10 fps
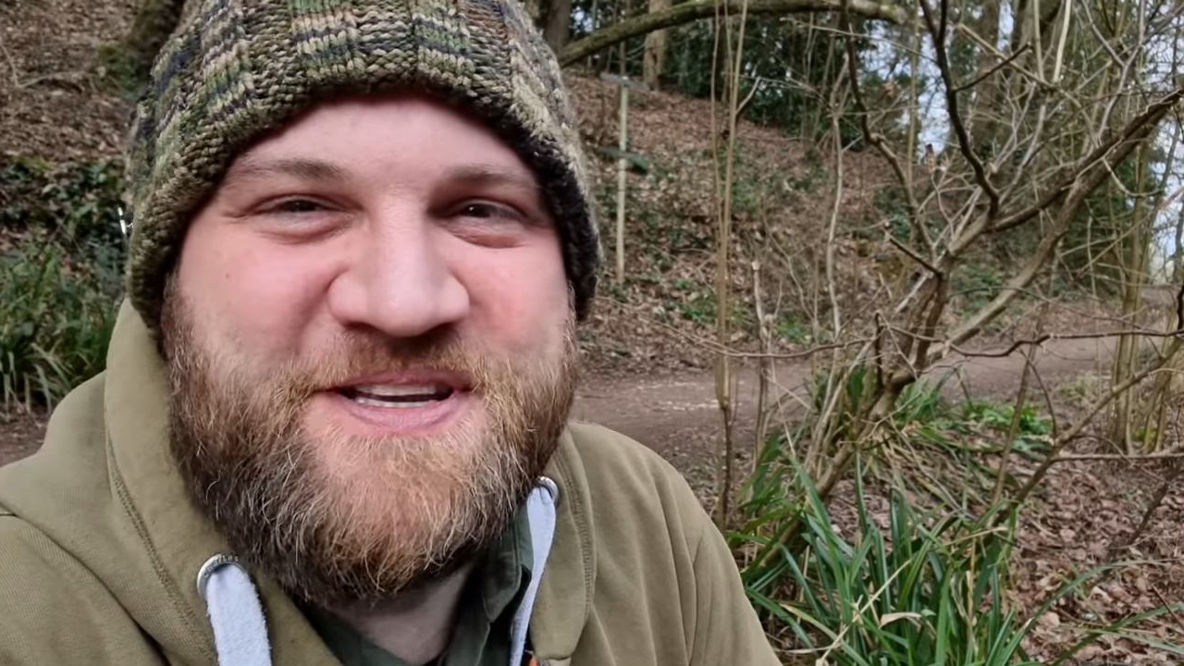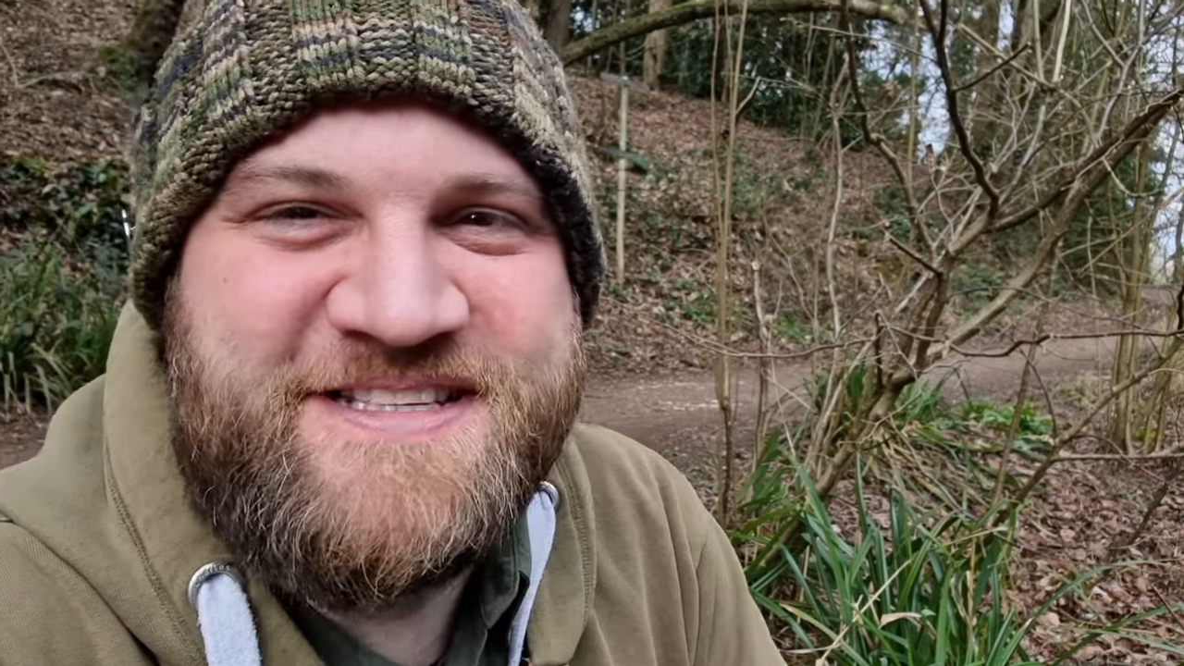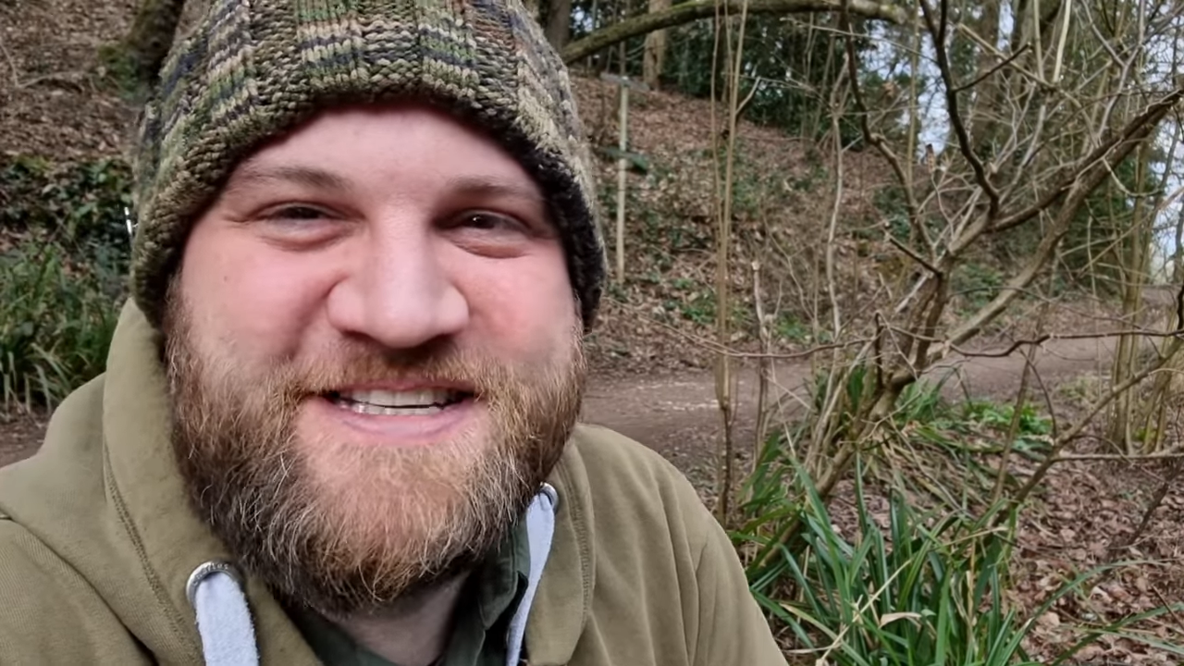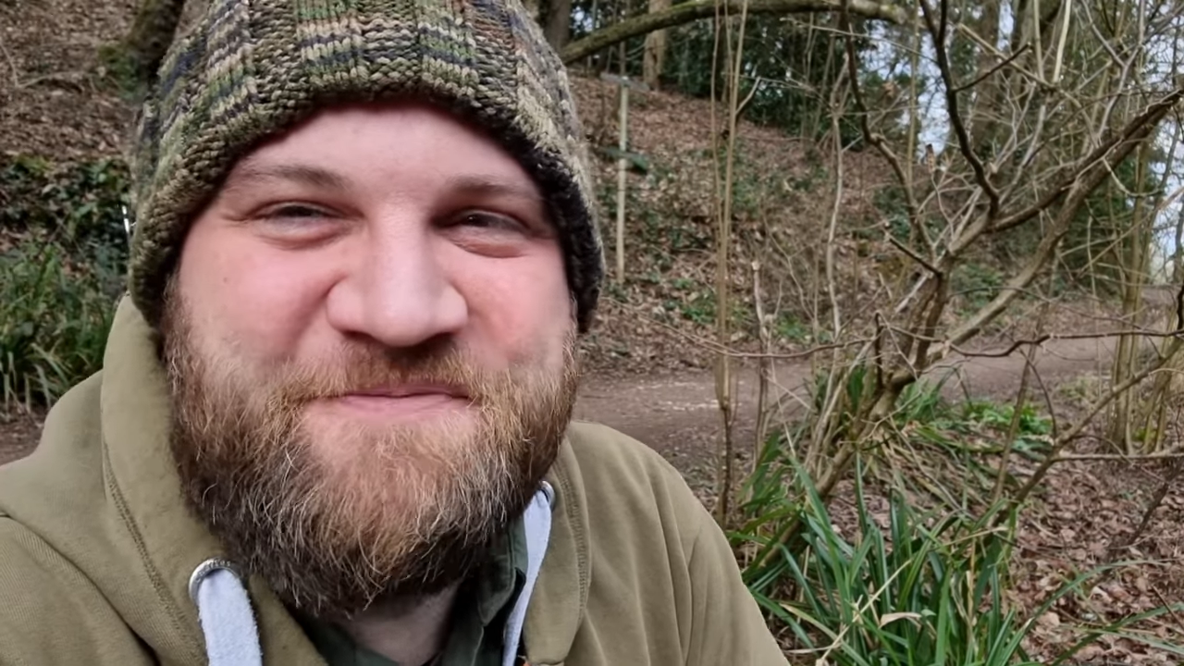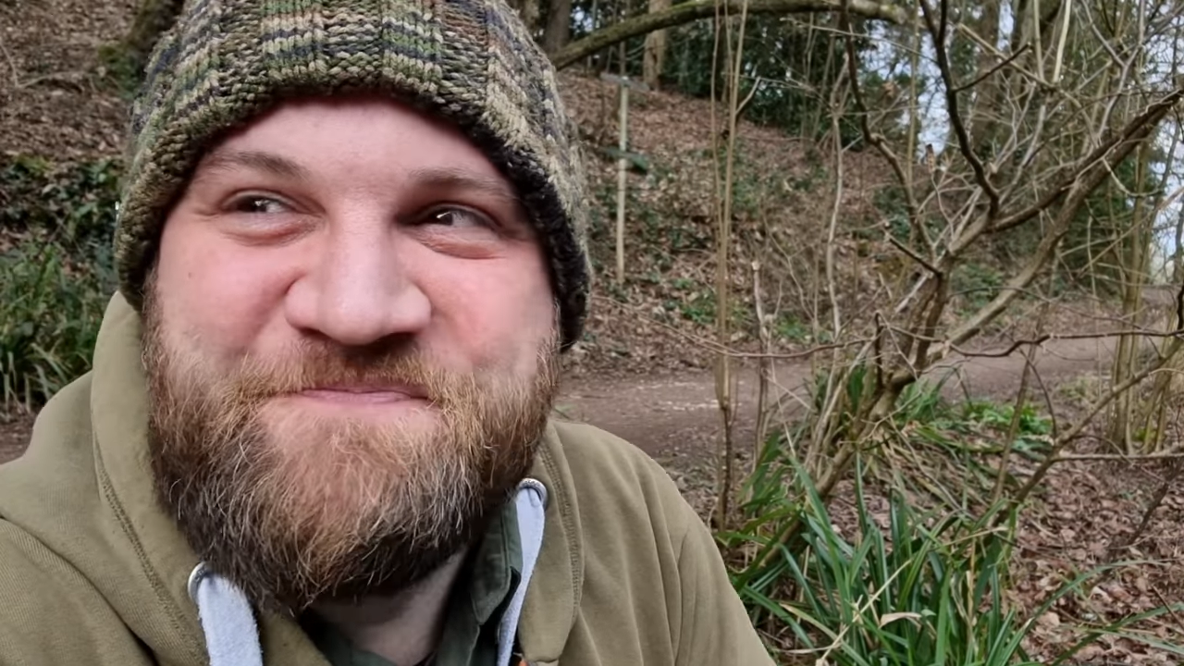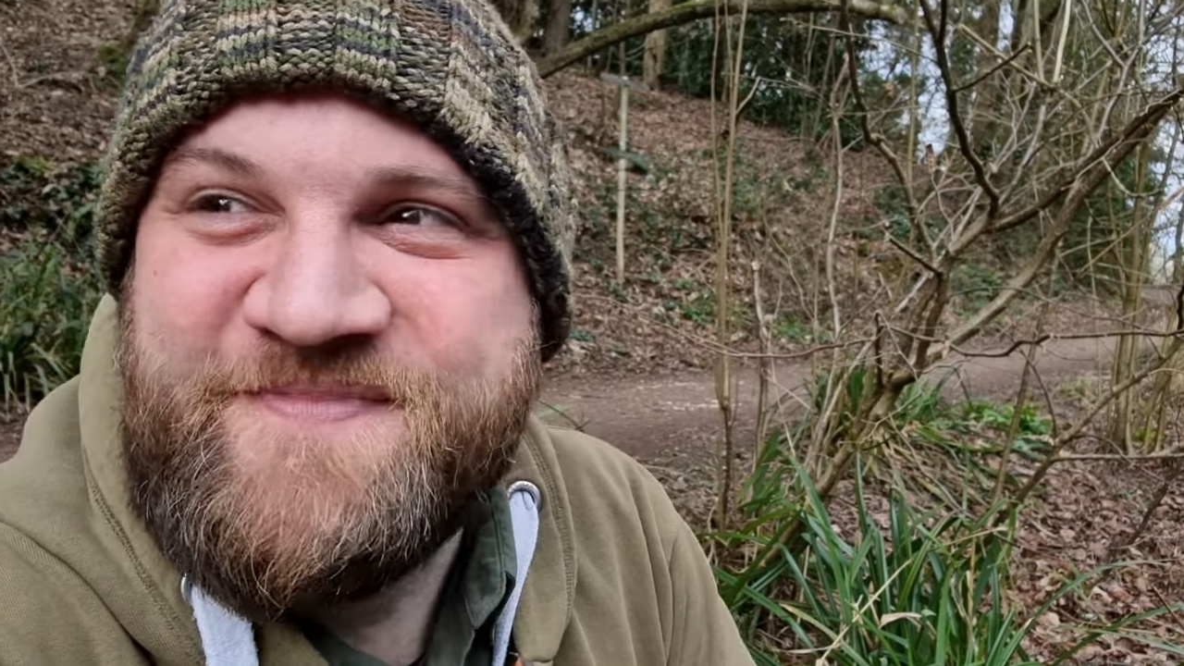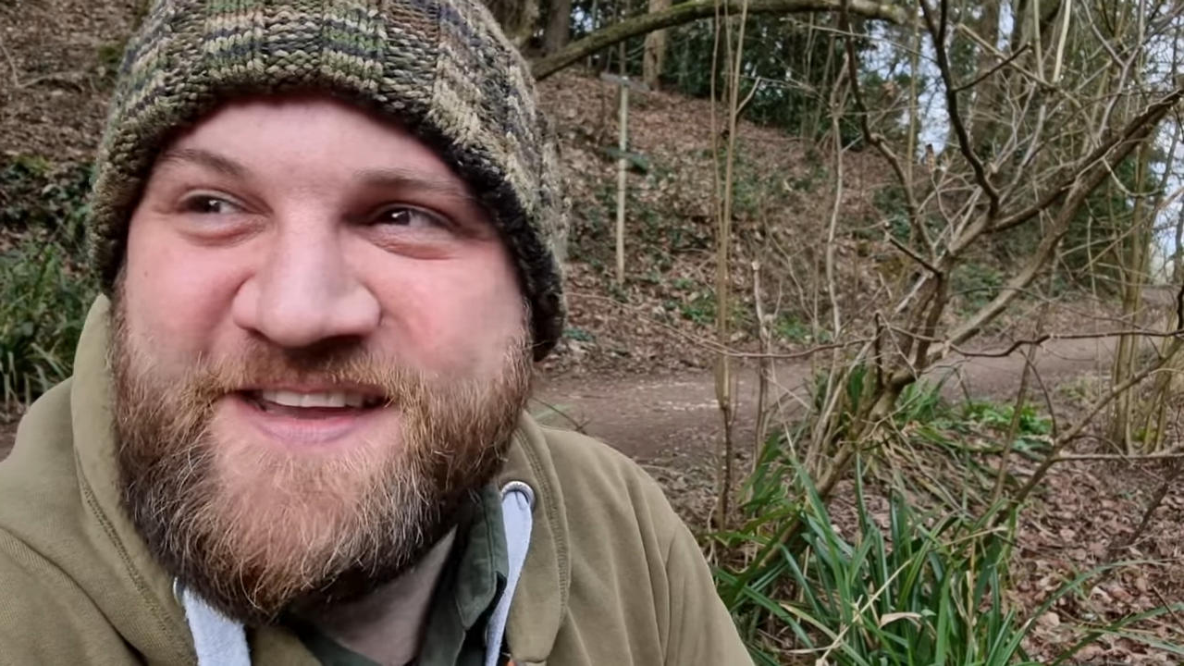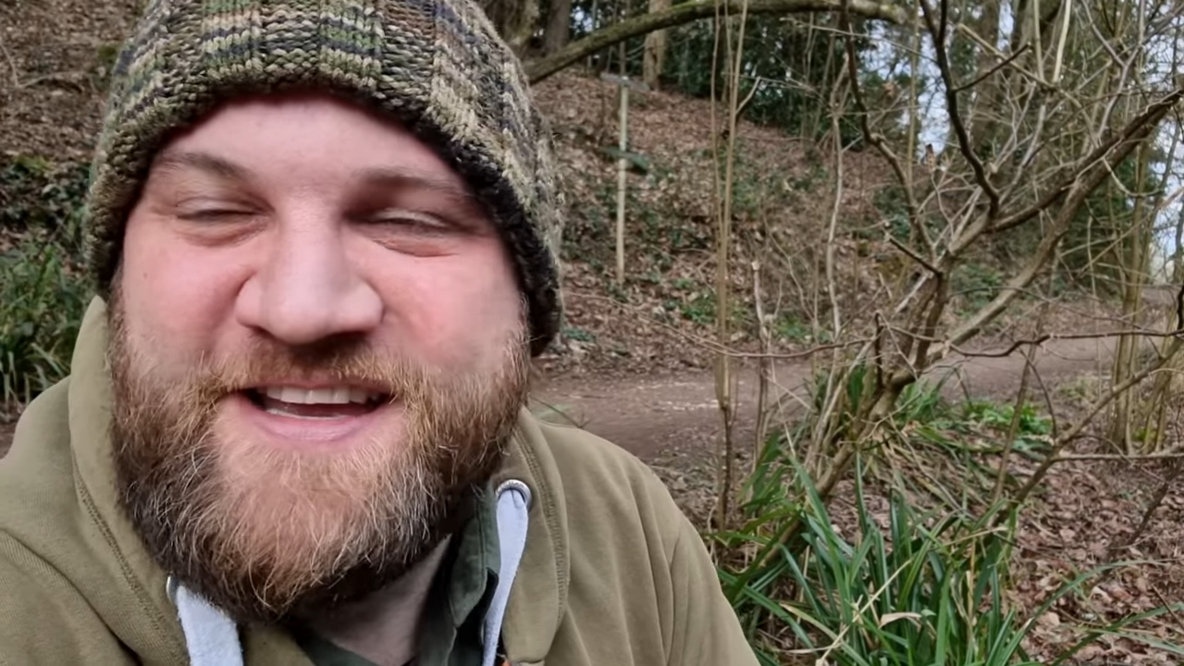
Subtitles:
is one